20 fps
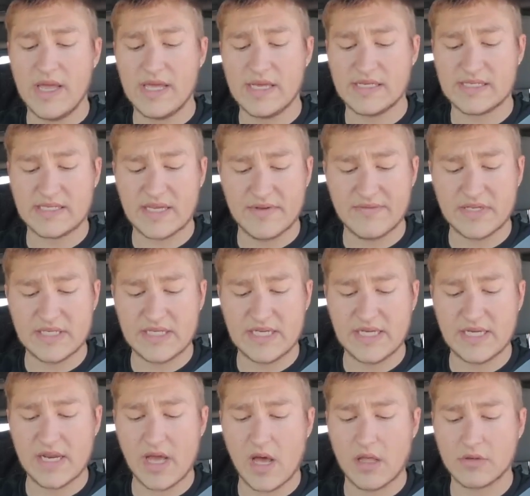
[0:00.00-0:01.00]
Is
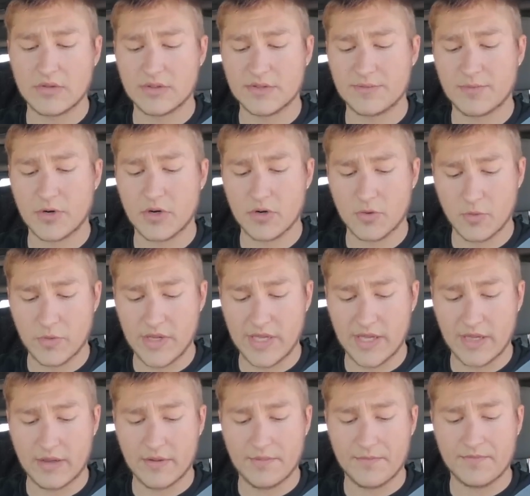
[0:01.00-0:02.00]
$17 per
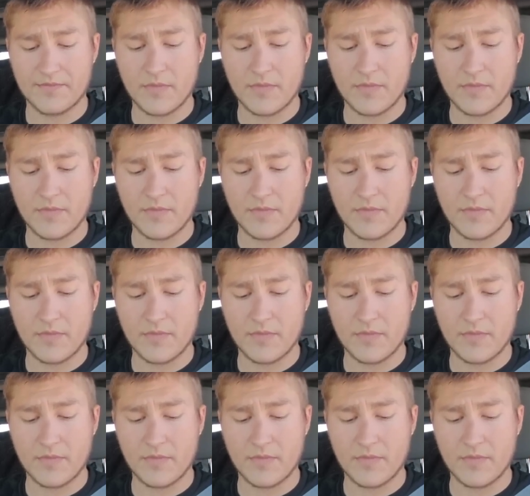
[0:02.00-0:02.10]
week.